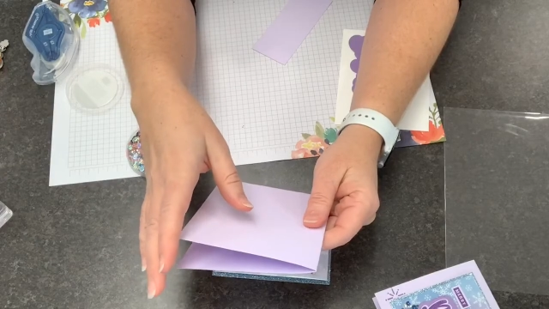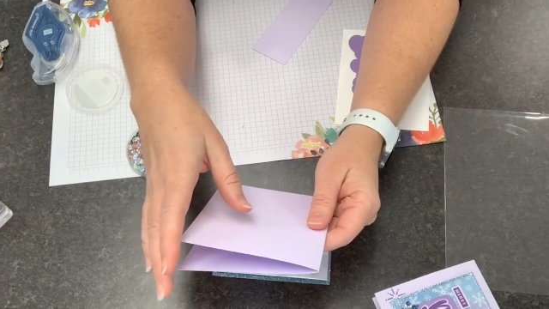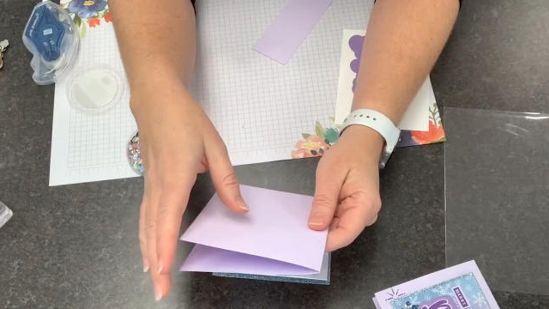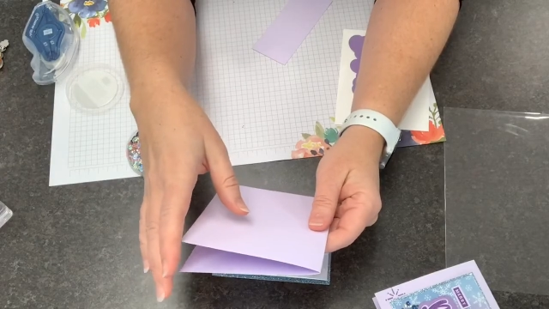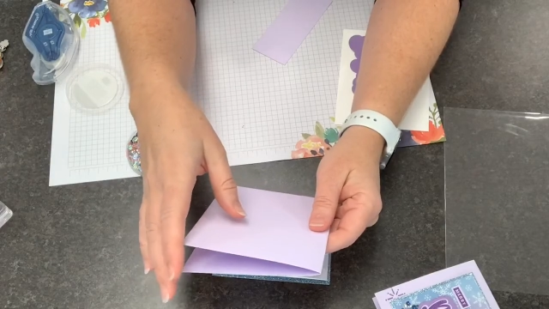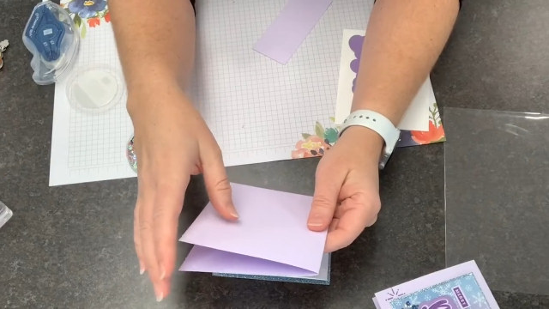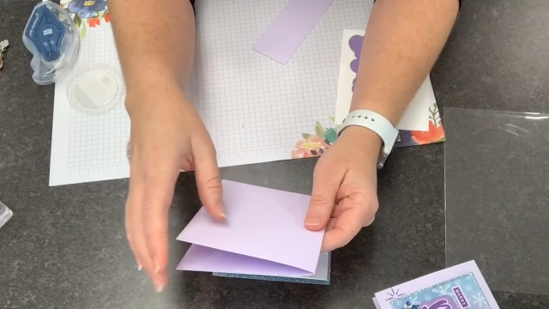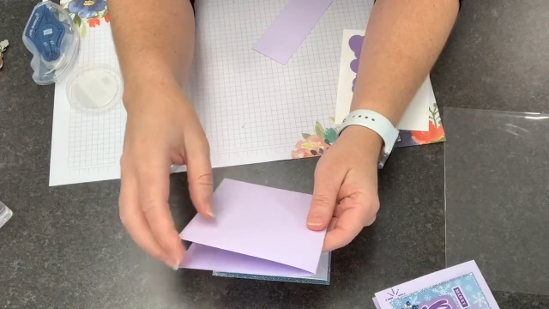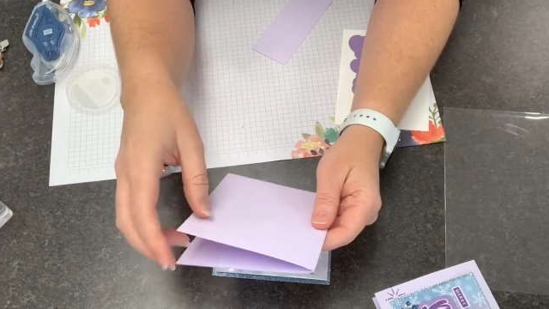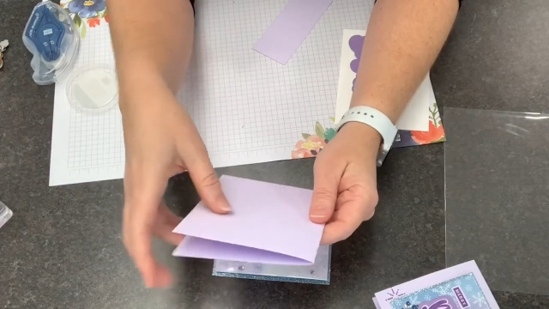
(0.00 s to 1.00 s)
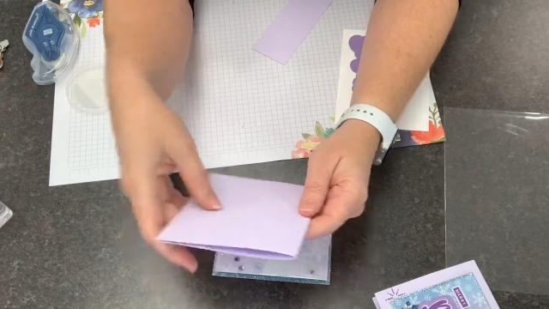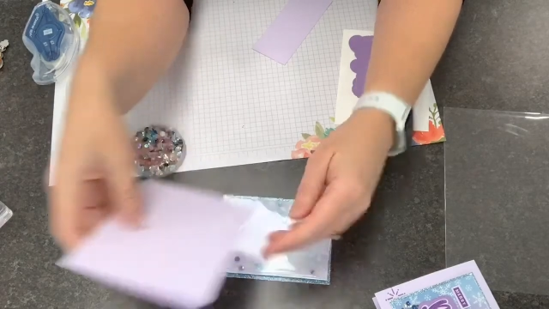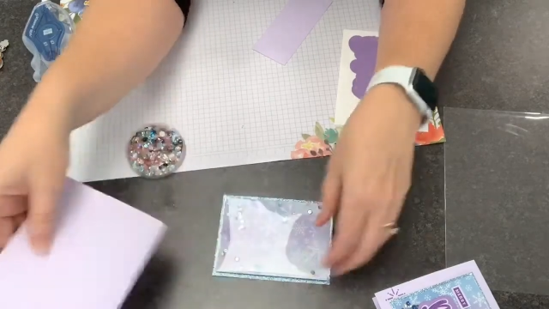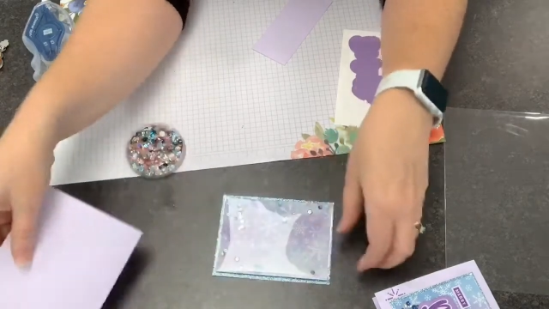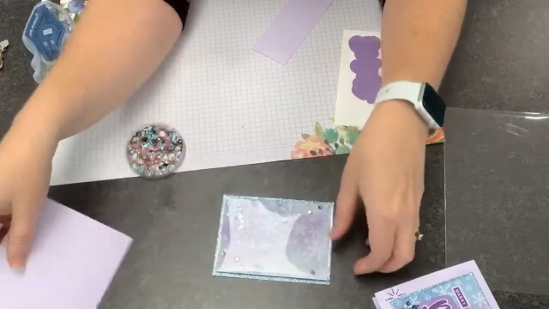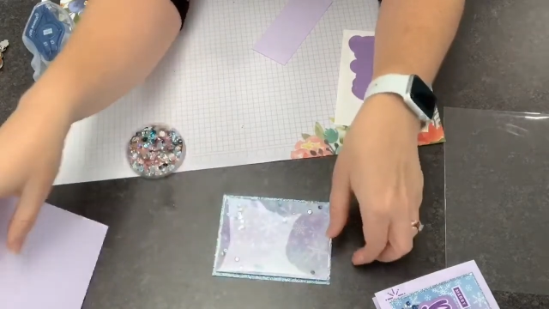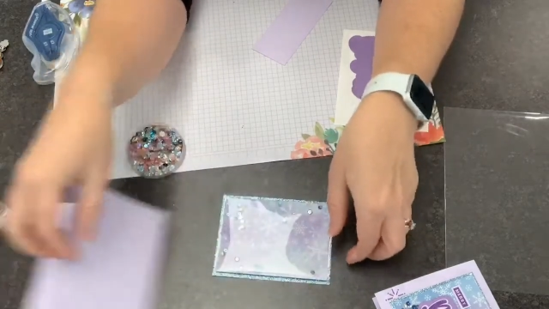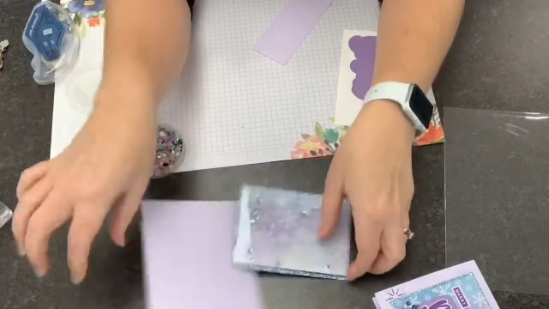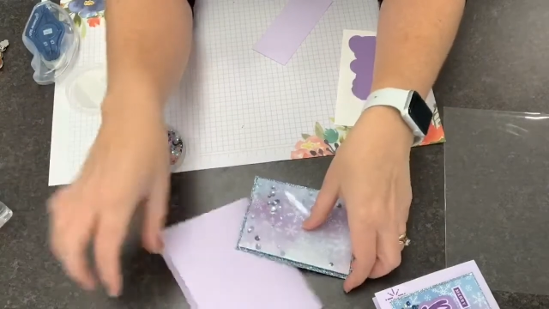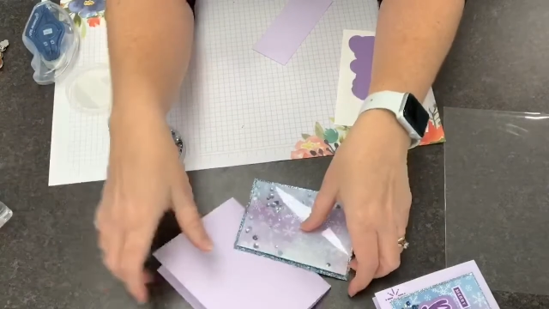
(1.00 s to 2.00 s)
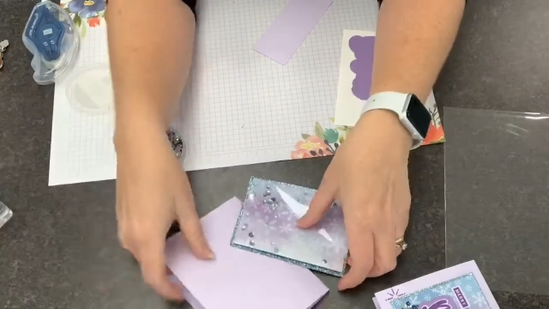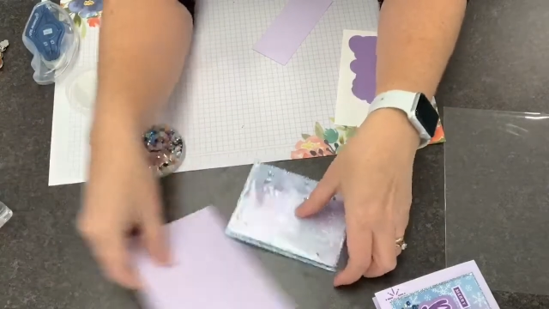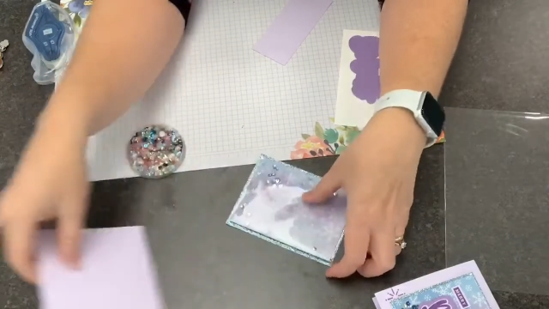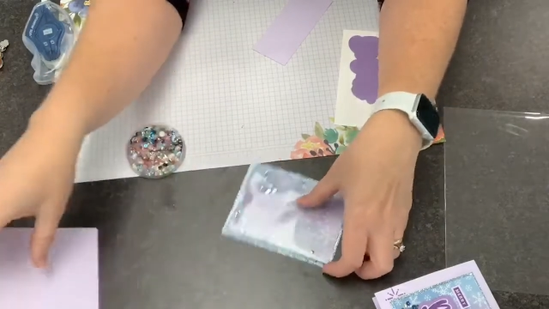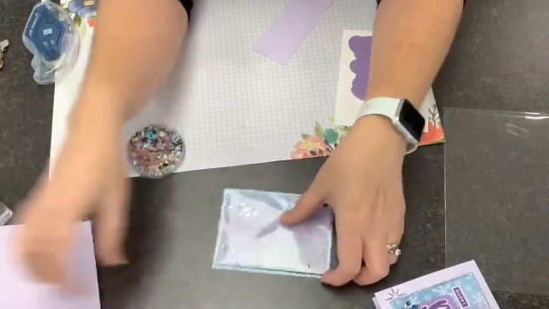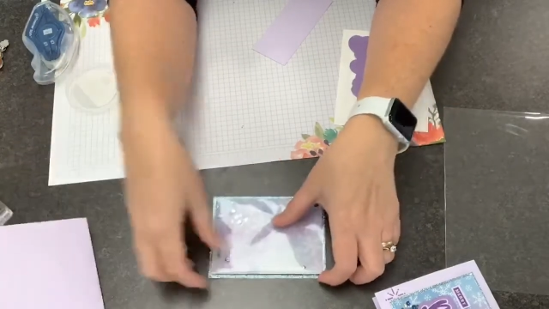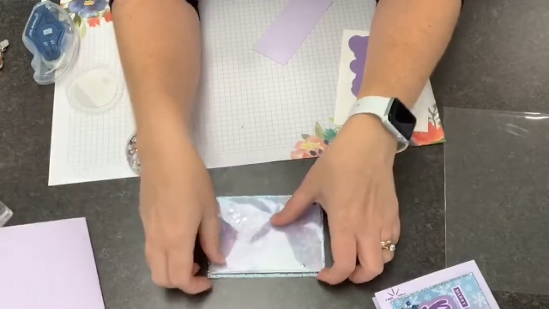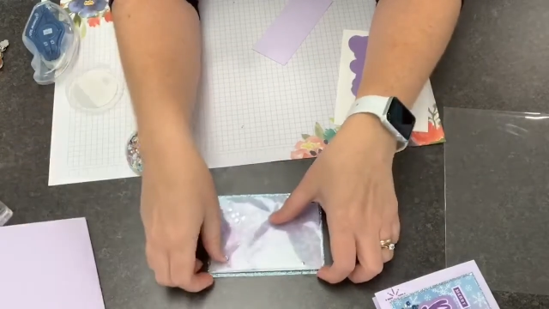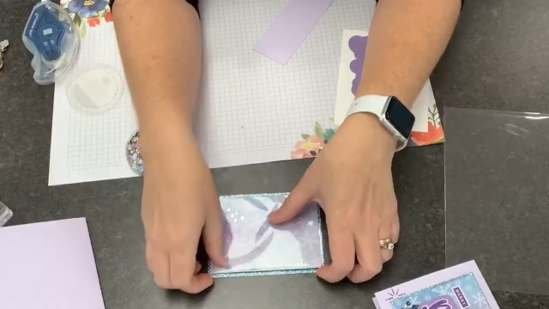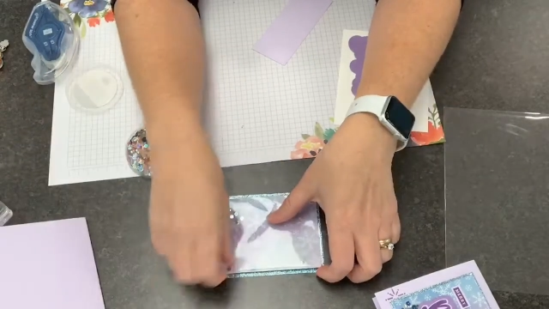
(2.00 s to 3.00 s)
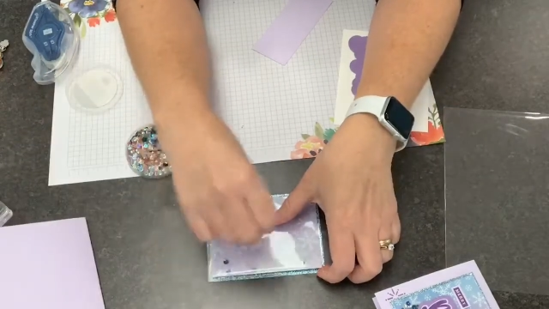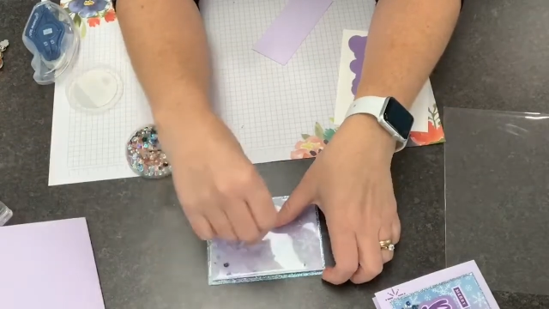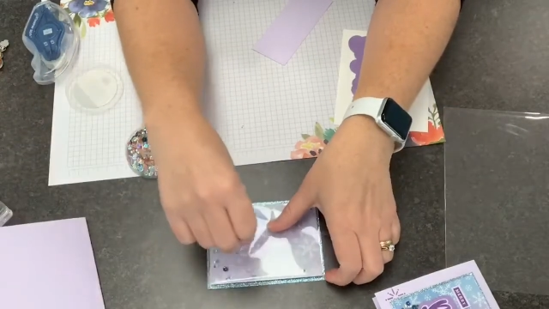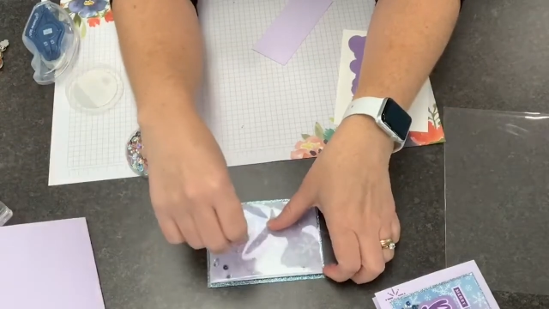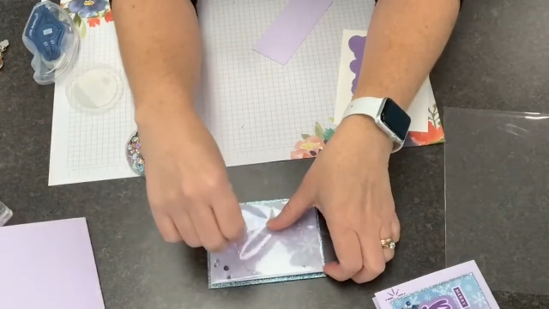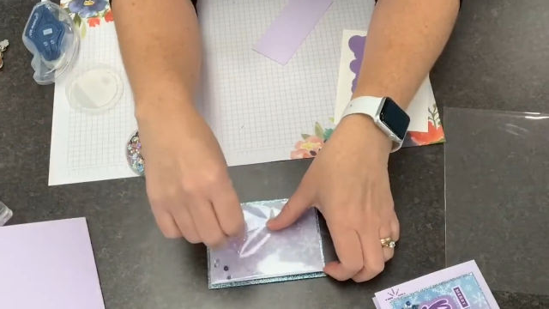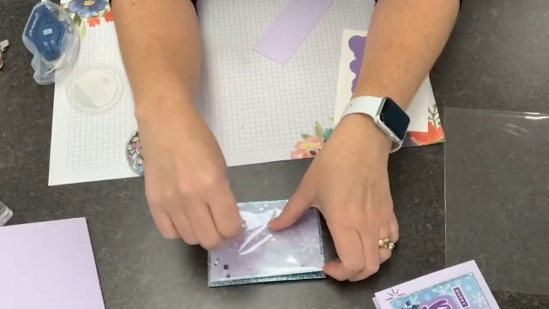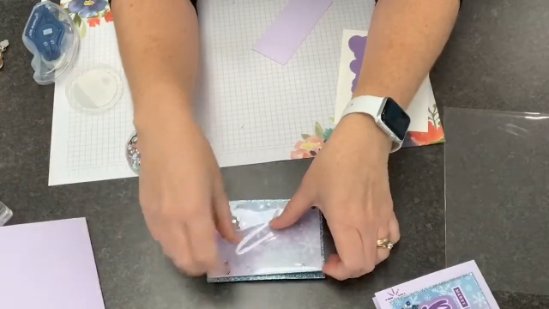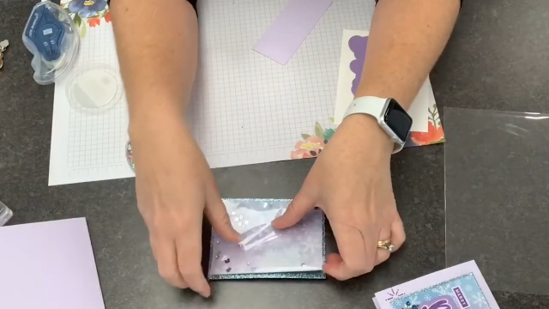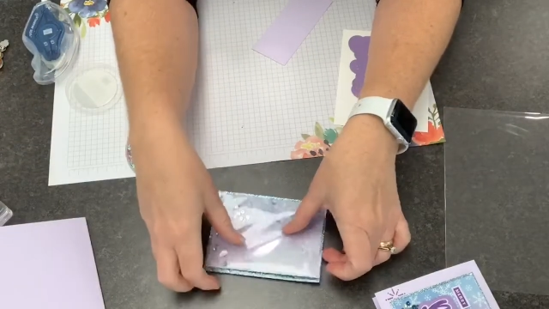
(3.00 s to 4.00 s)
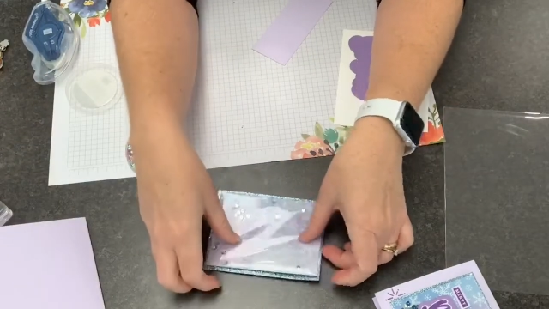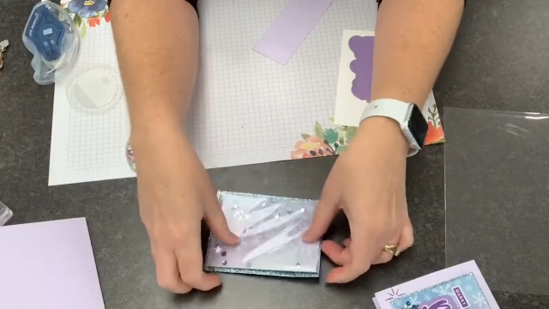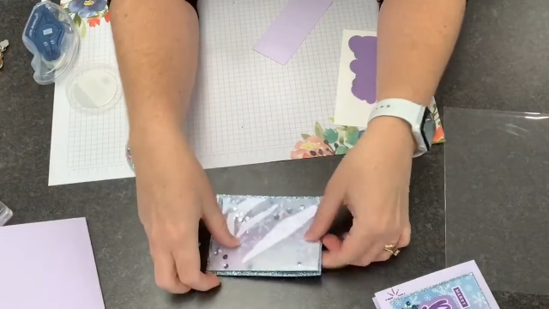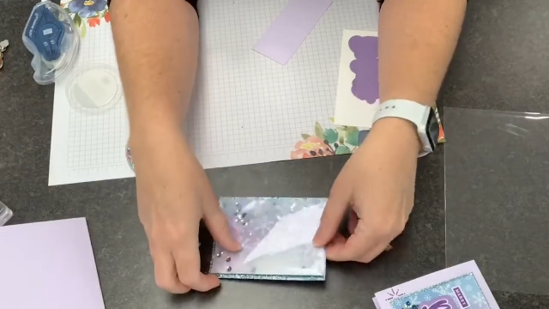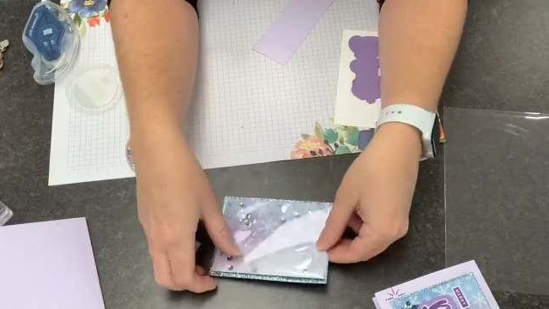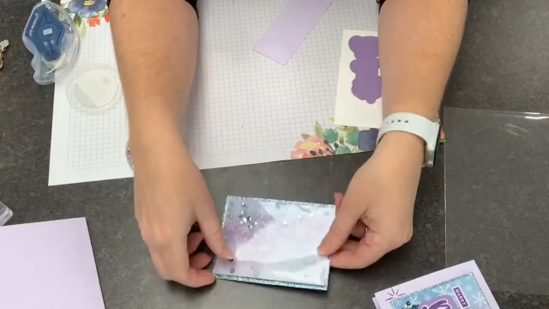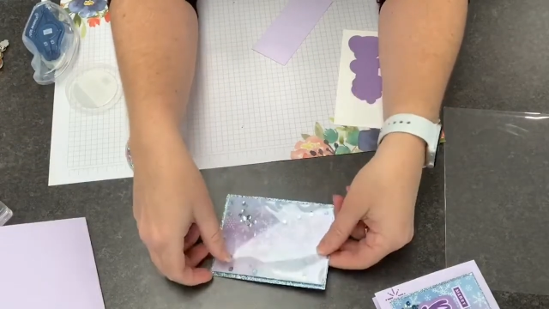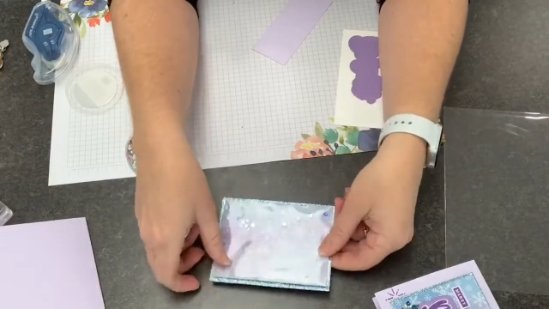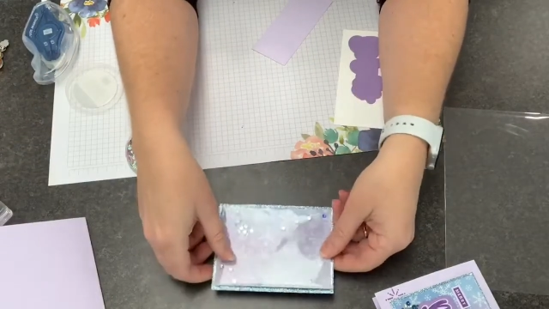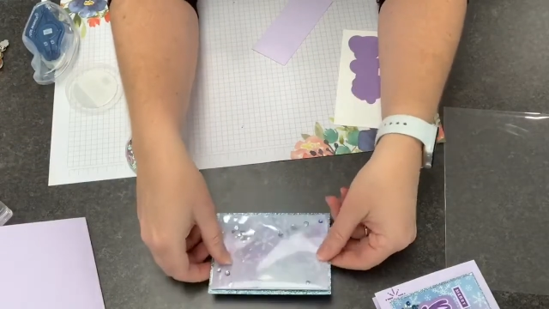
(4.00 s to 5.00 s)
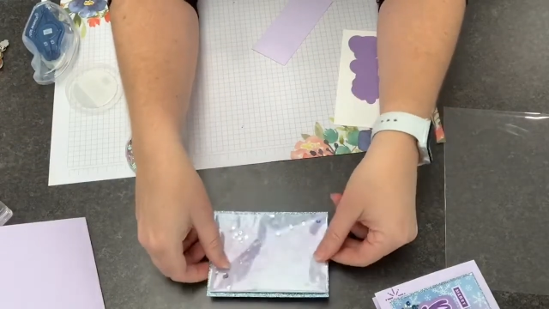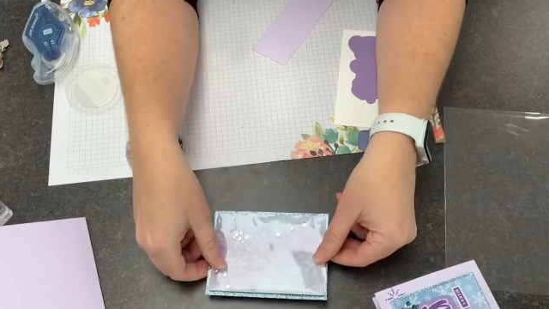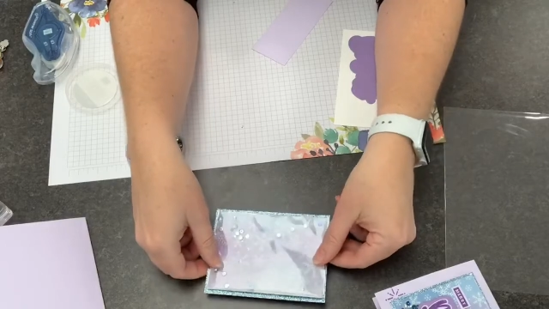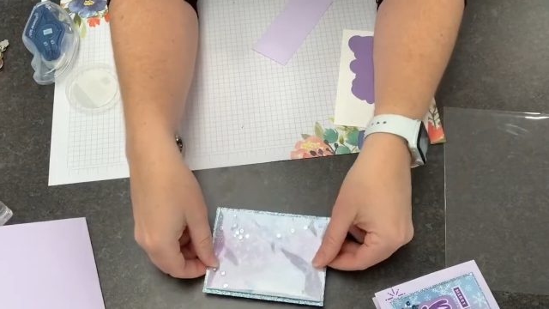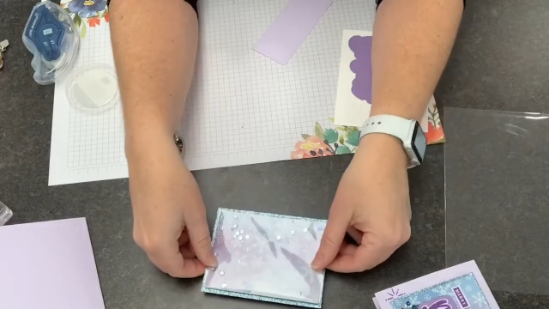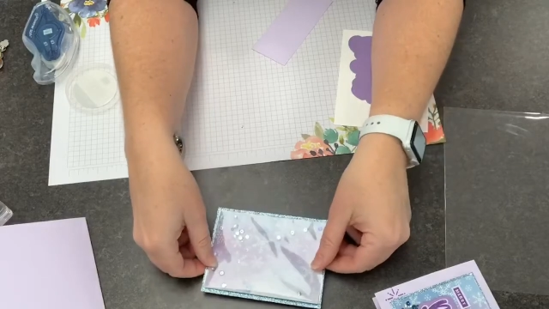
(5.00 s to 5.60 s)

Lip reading: (no speaker visible)